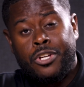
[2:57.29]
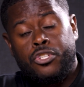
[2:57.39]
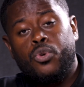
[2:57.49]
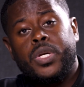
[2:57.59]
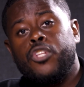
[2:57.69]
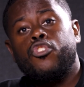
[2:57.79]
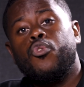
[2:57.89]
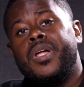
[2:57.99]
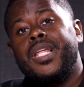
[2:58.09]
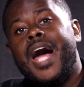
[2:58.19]
You can do
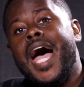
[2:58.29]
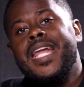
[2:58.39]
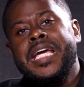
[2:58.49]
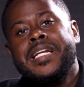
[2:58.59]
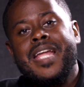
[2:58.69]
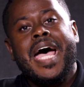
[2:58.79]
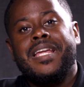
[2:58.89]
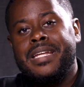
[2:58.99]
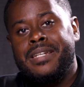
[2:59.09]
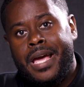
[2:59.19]
a lot in
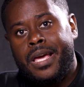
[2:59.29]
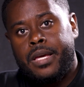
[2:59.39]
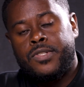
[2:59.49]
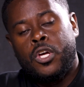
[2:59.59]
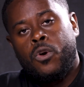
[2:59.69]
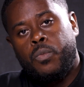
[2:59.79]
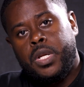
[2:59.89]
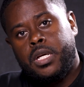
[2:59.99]
90 days when